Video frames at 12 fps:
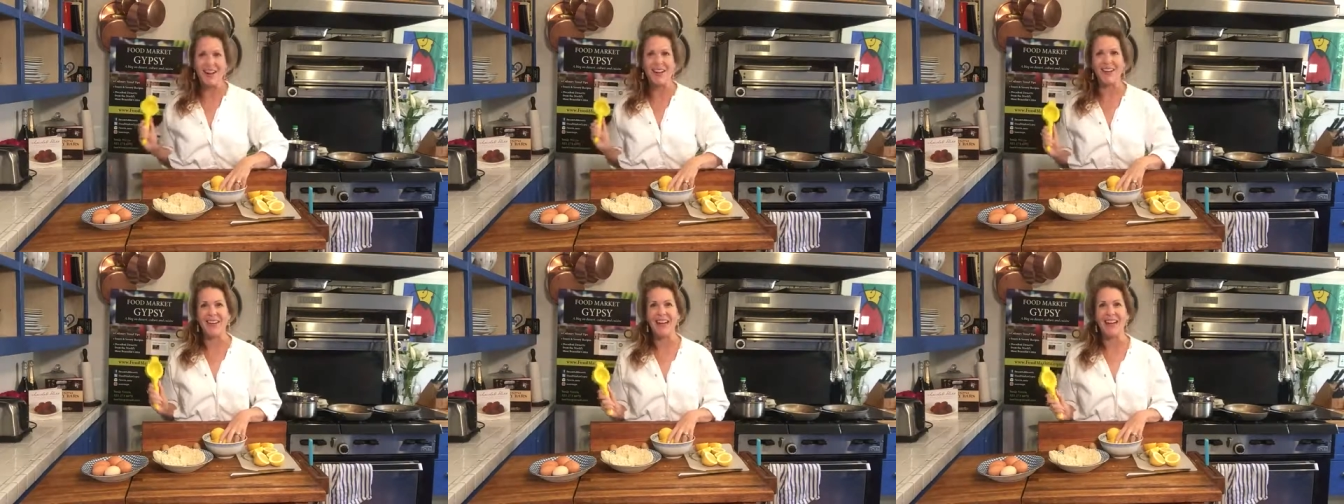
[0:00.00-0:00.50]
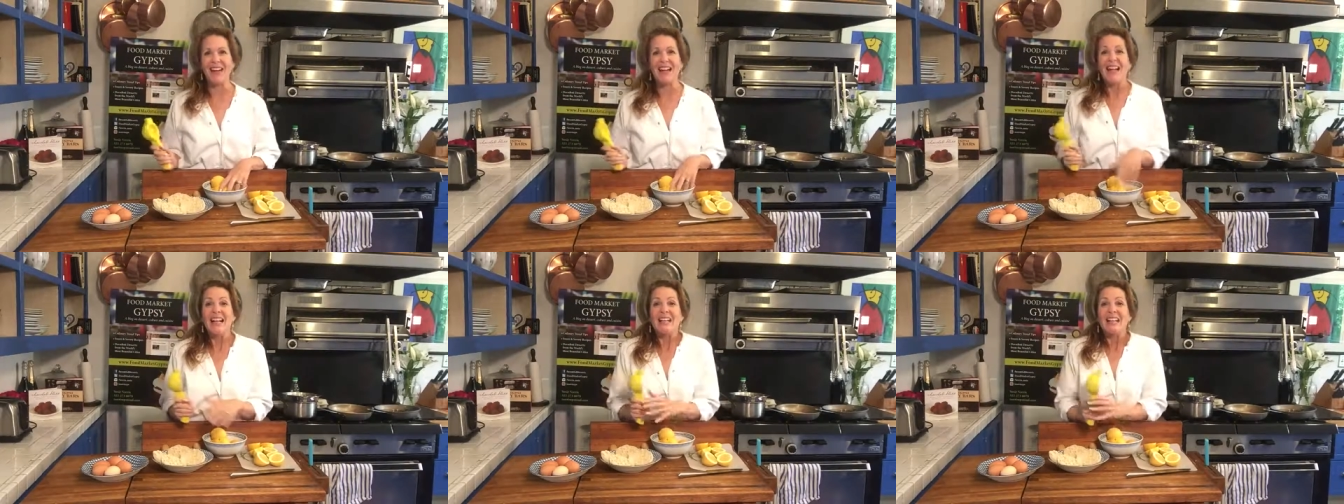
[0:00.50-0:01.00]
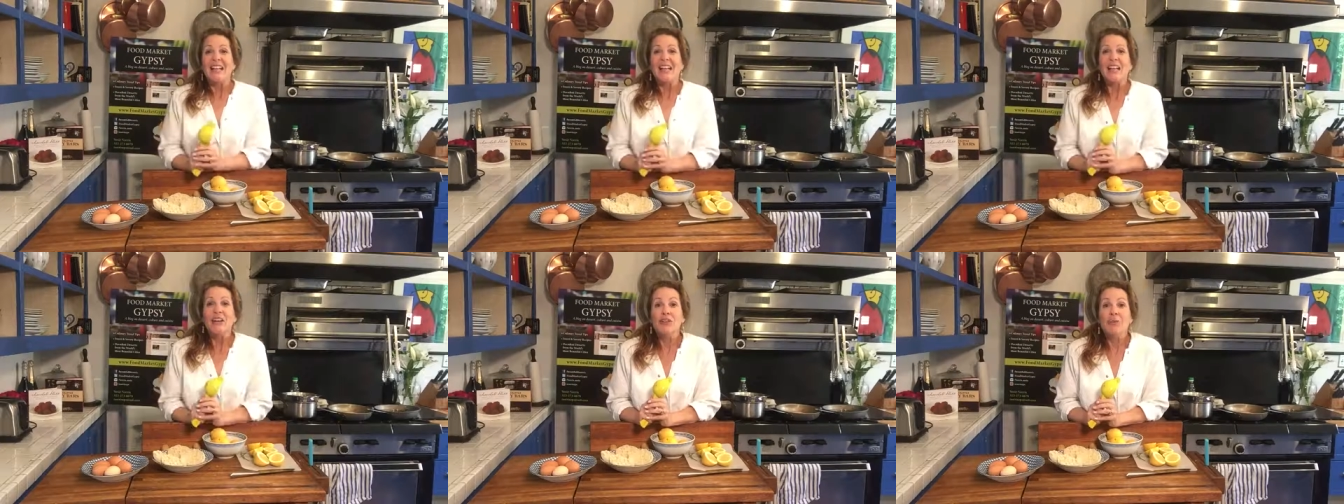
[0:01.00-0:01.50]
All right.
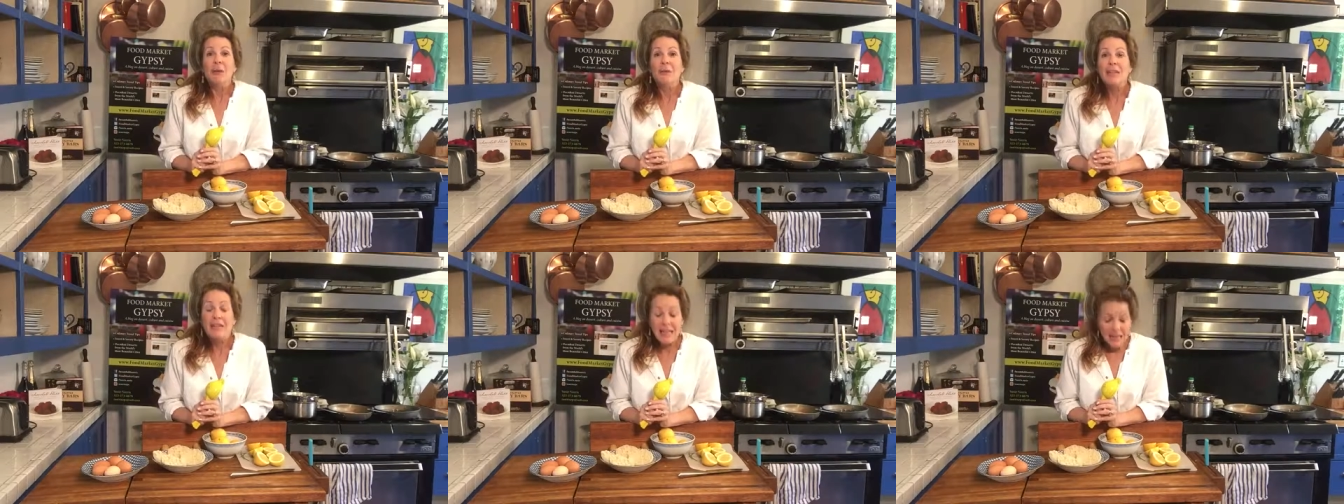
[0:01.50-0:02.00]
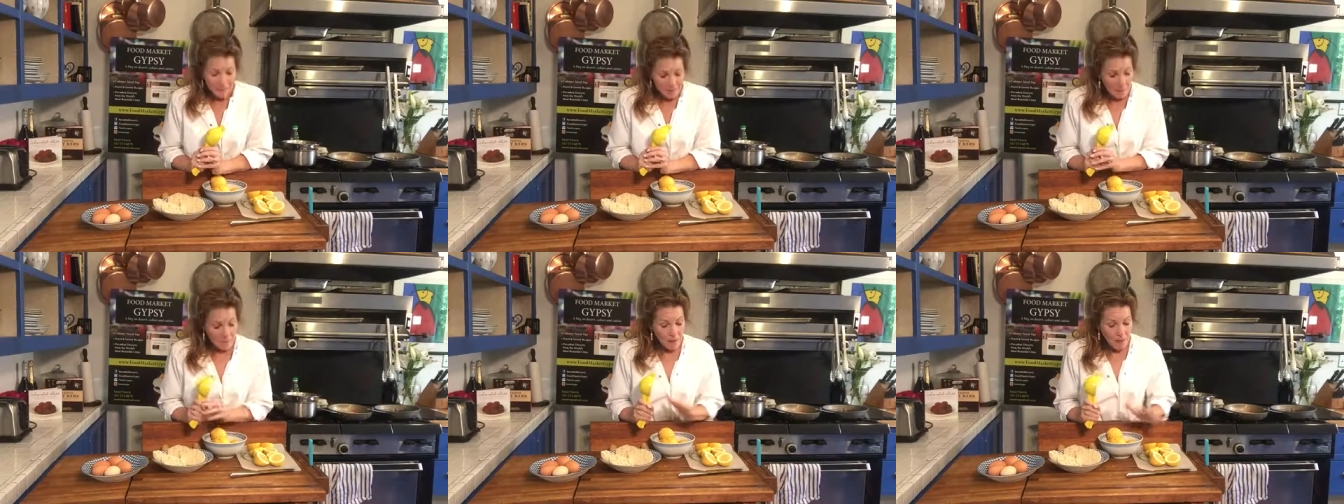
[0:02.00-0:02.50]
Here's what we need.